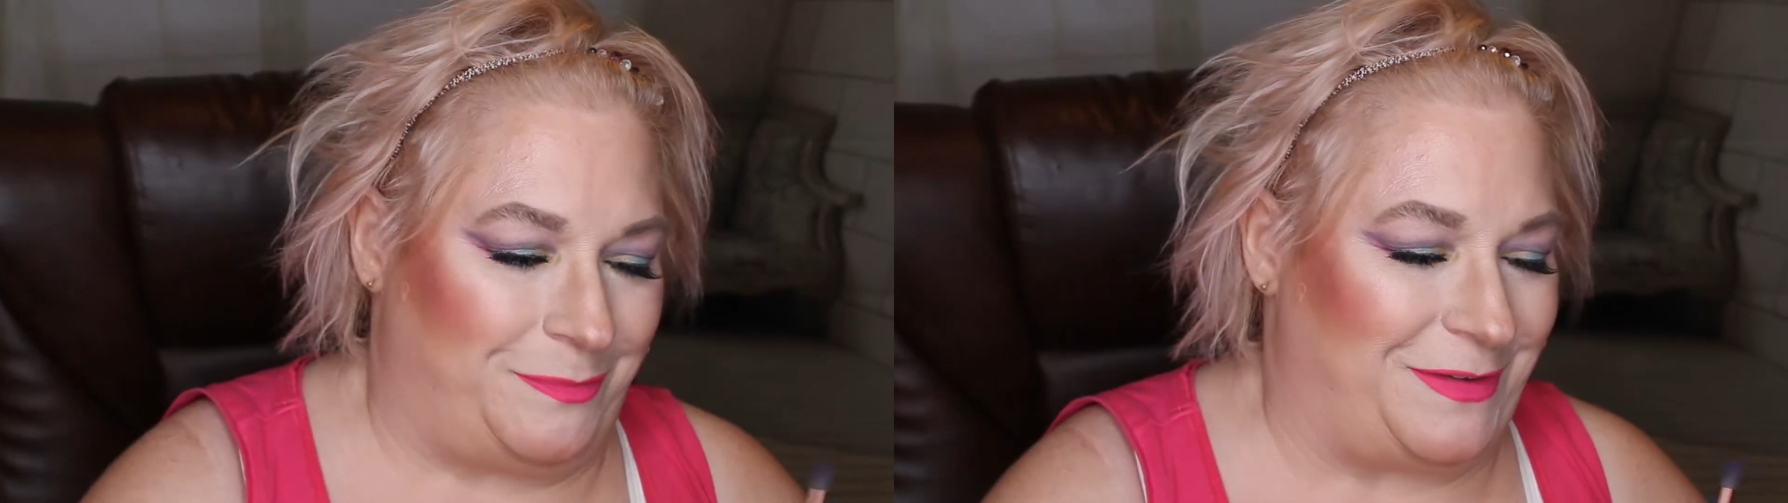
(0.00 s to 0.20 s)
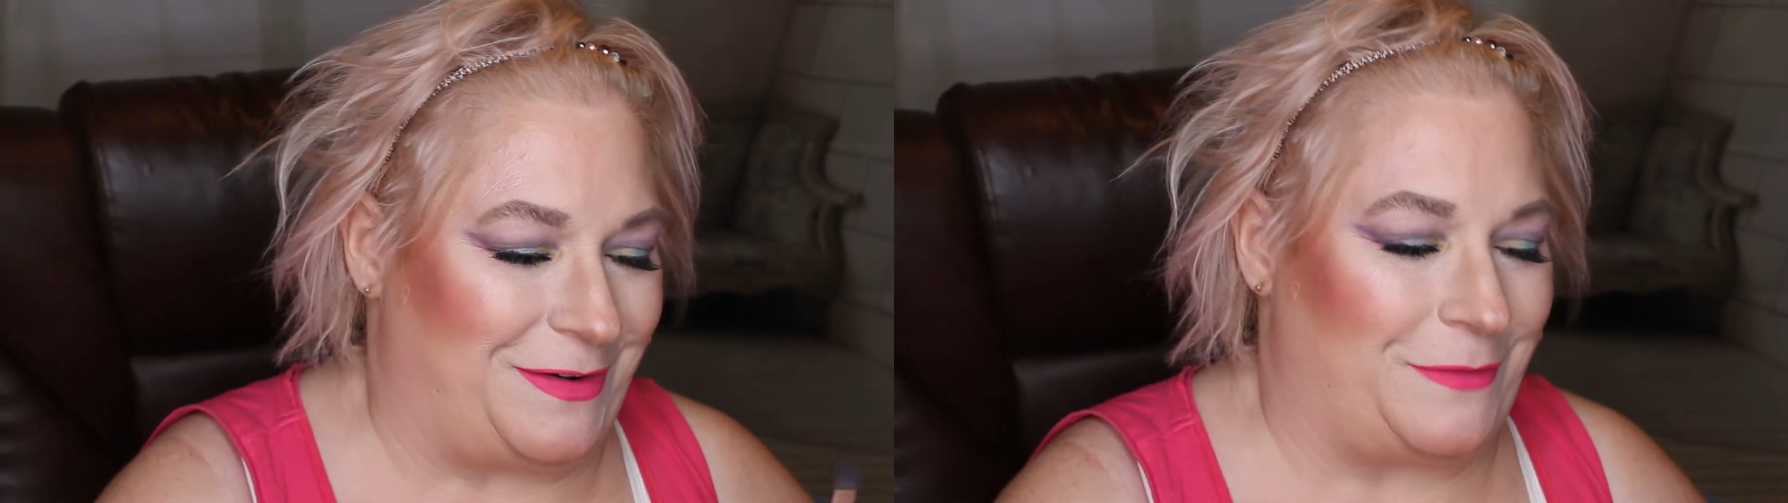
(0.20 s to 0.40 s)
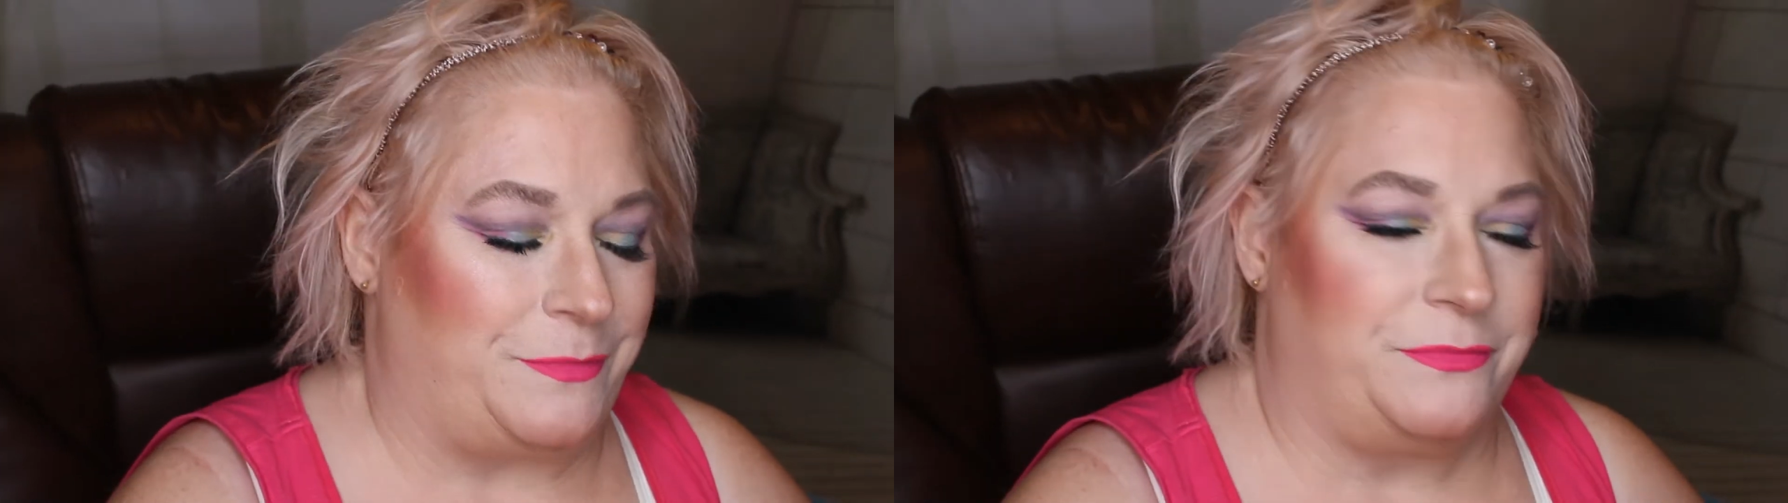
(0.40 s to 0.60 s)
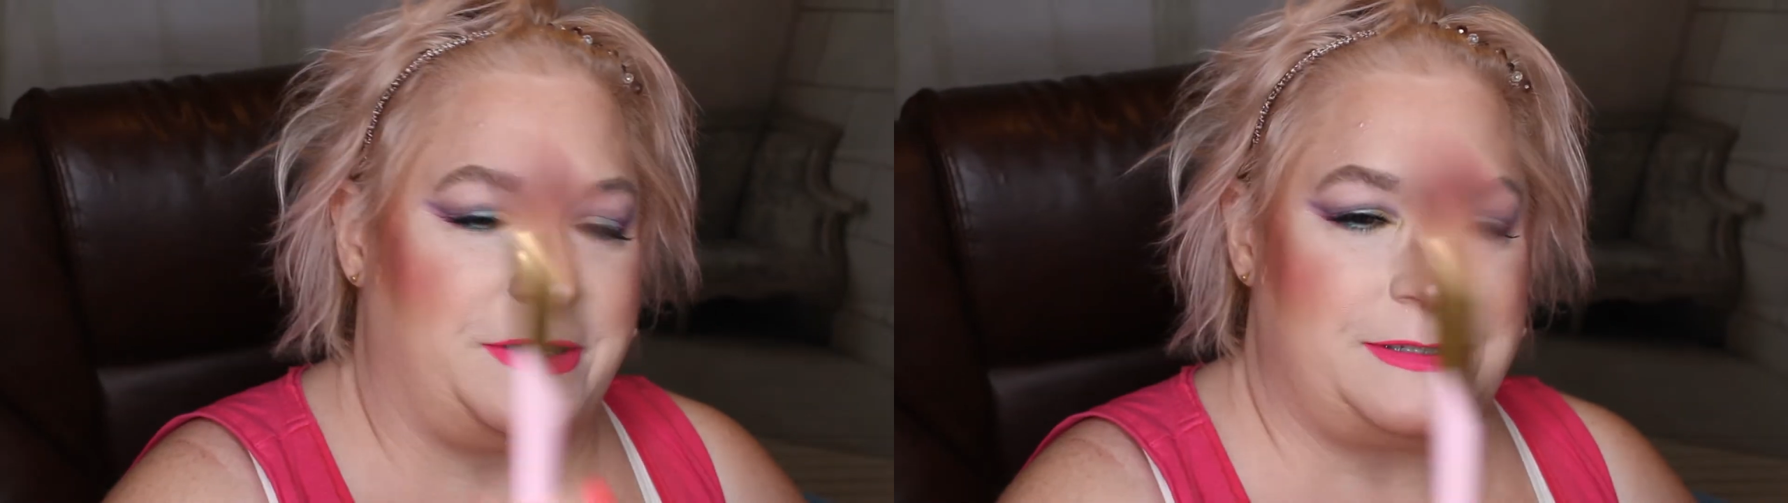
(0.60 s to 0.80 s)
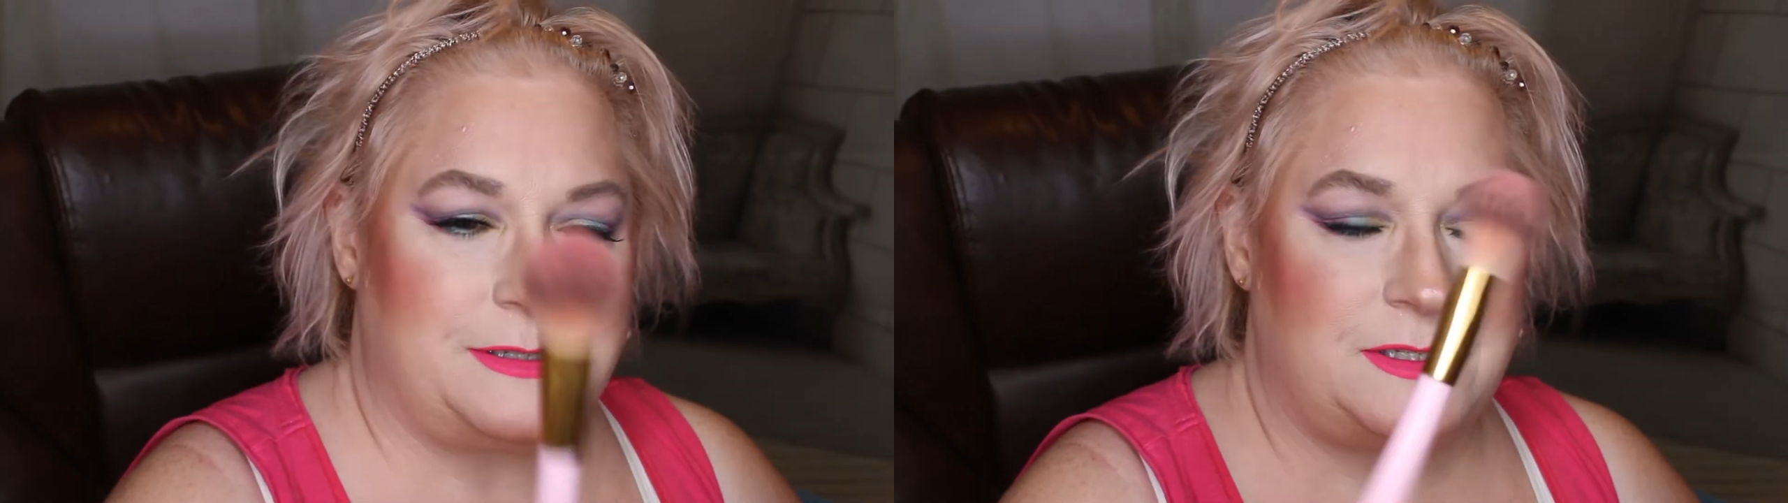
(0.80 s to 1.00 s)
you know,
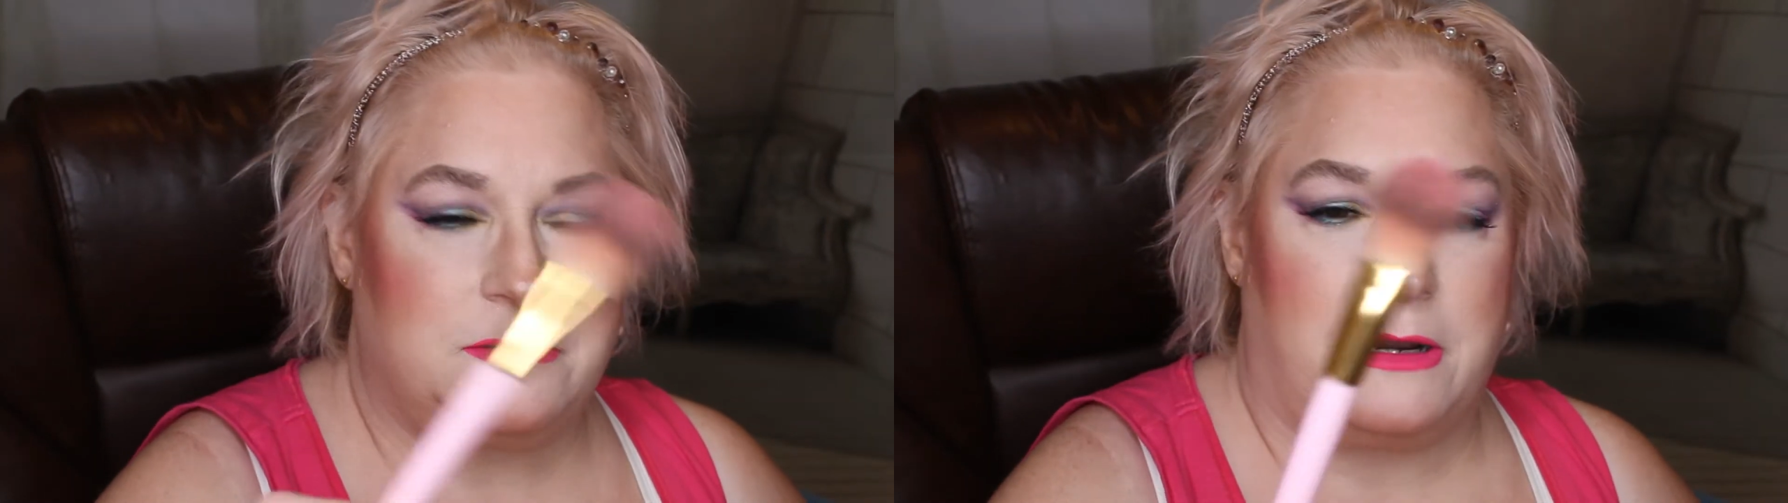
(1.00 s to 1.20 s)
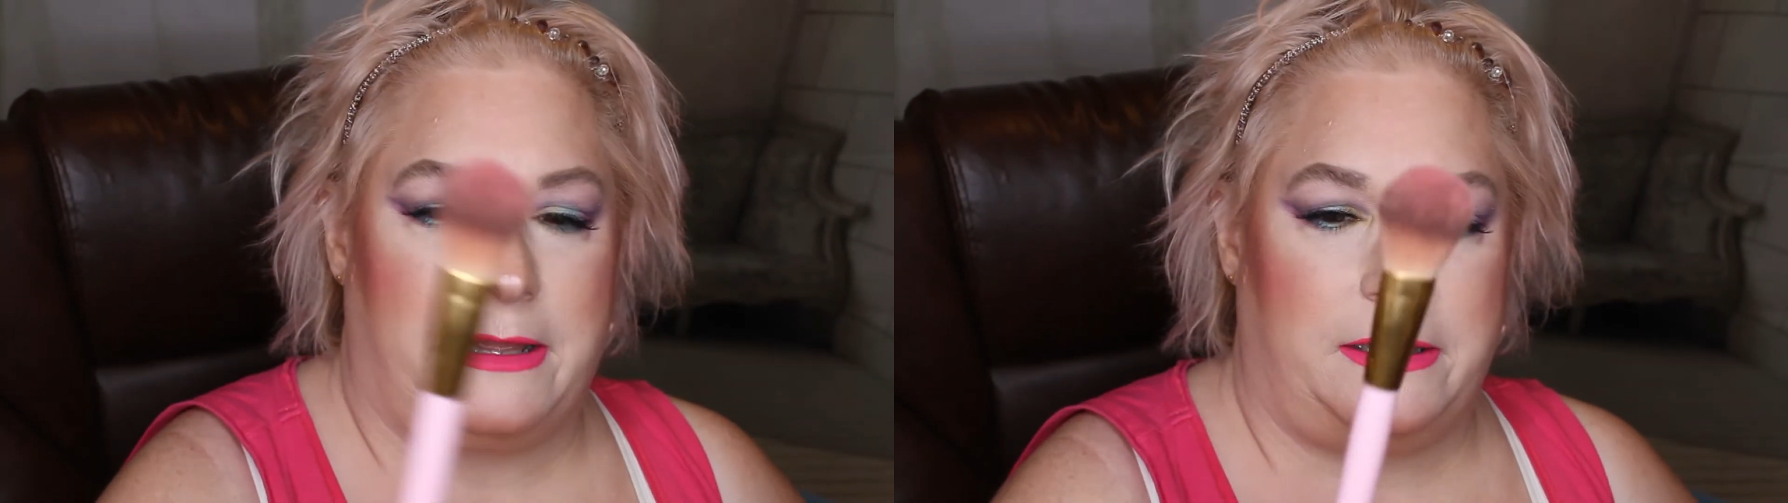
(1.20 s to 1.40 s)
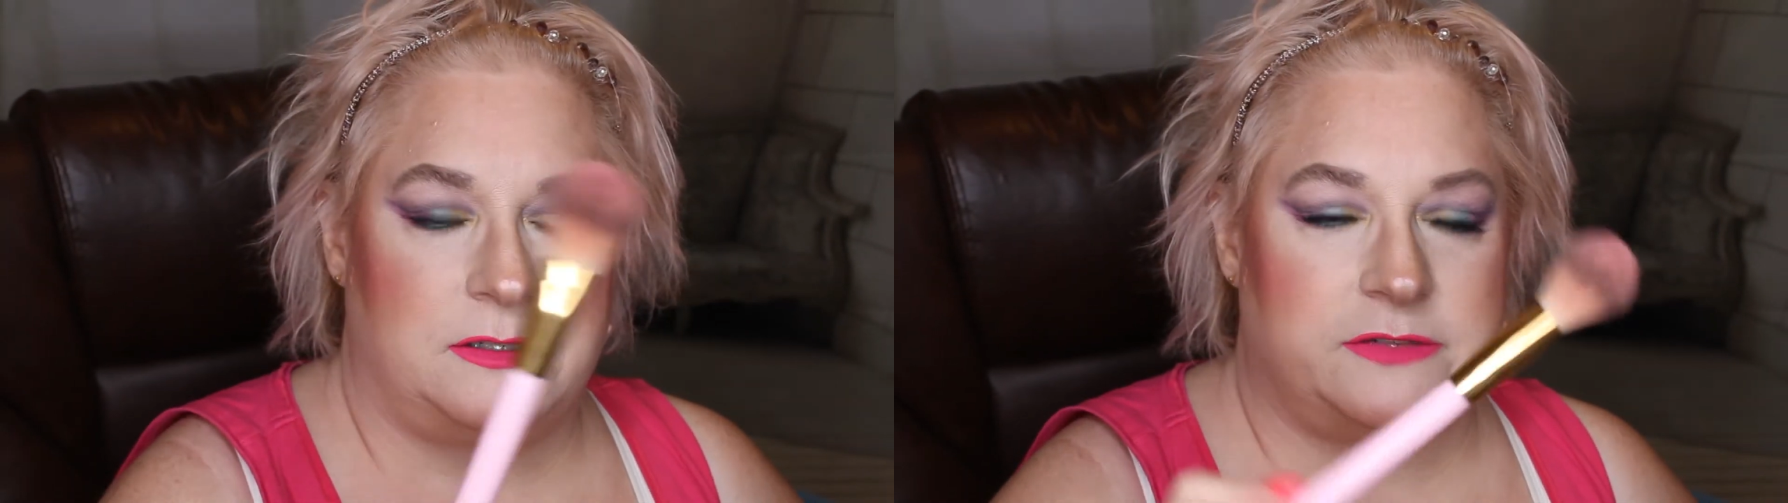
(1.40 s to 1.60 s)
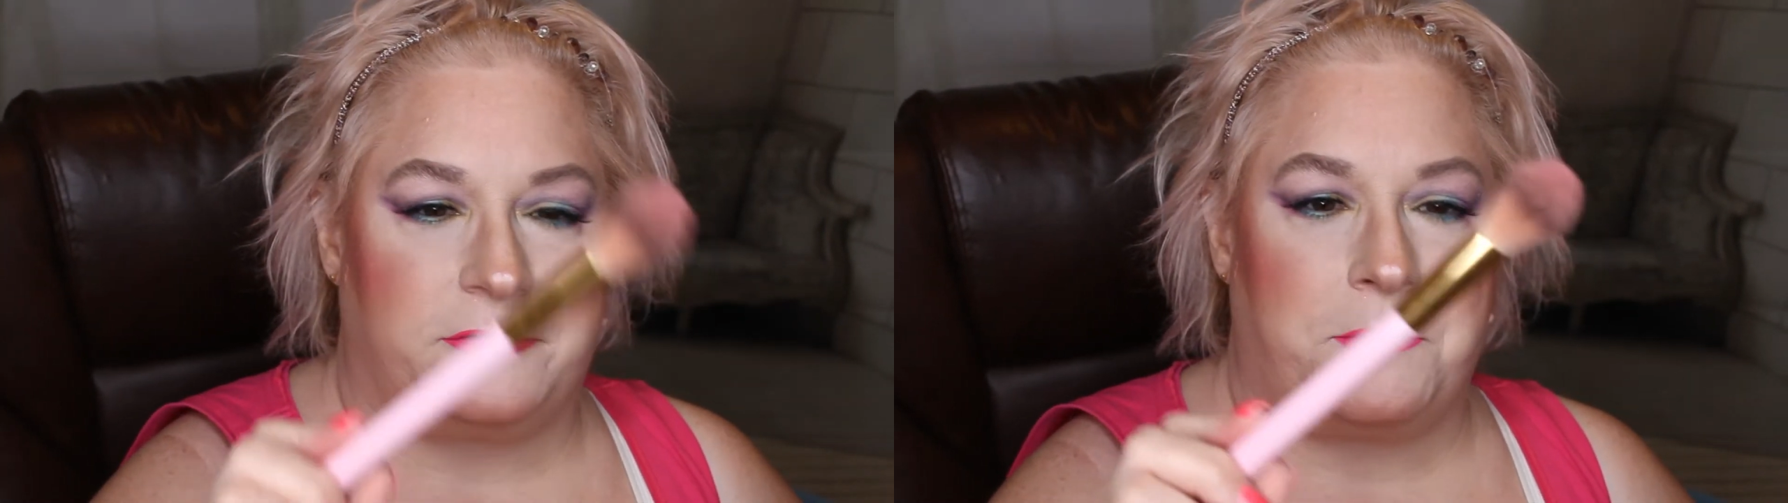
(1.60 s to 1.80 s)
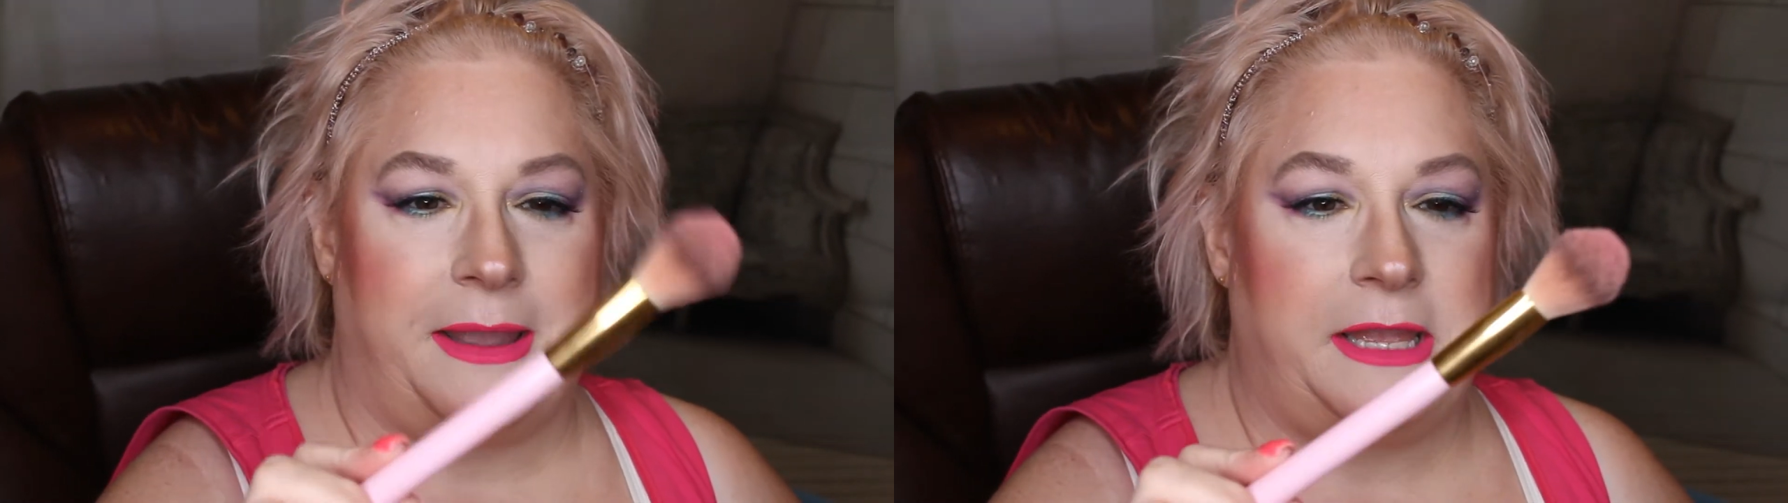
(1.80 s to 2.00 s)
this is the one I use
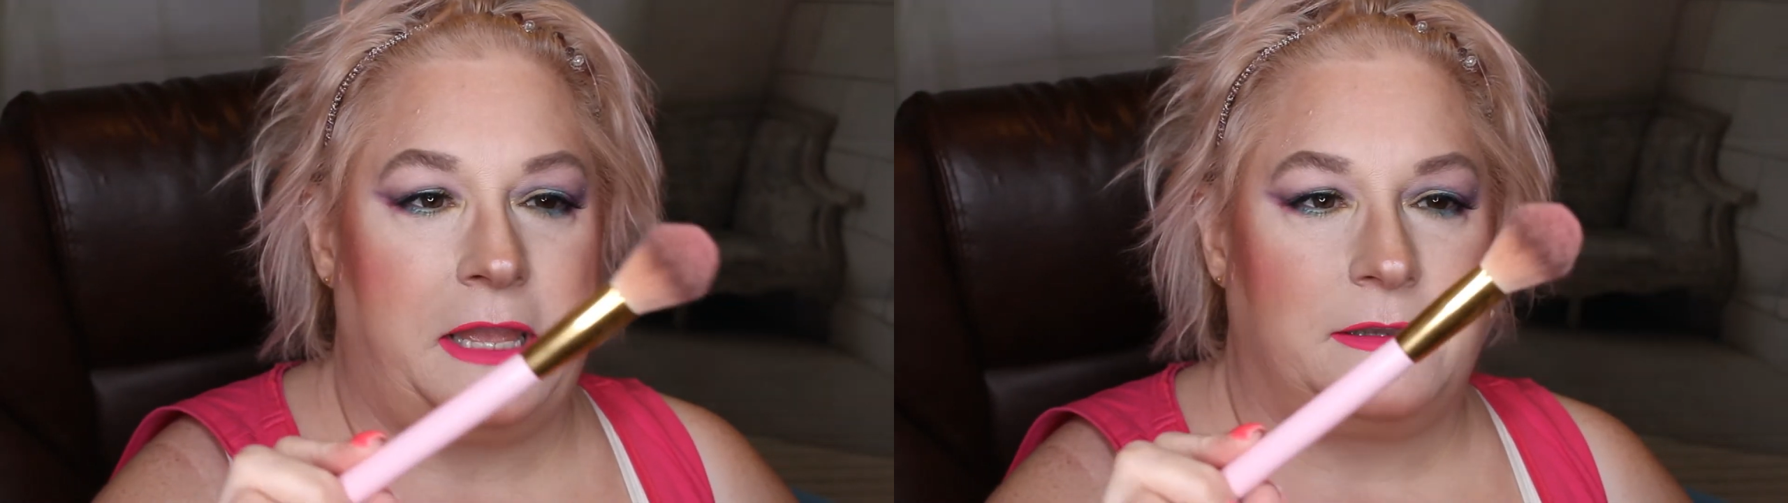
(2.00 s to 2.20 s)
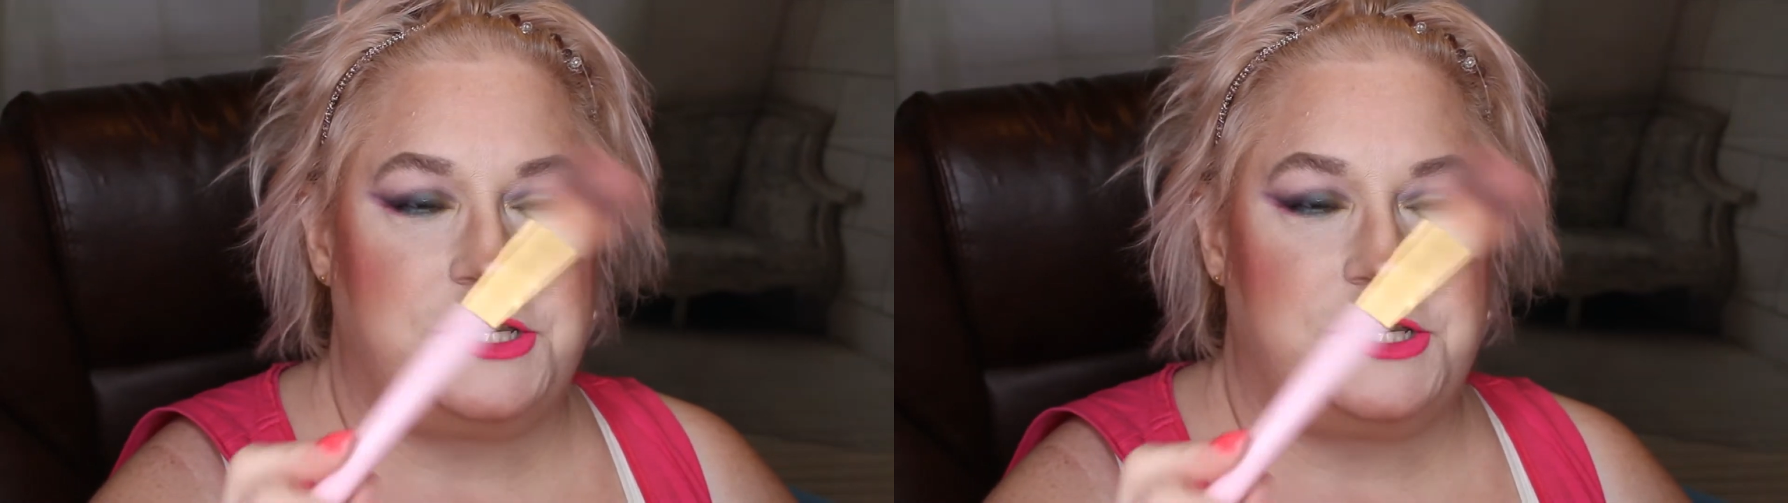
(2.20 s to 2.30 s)
for my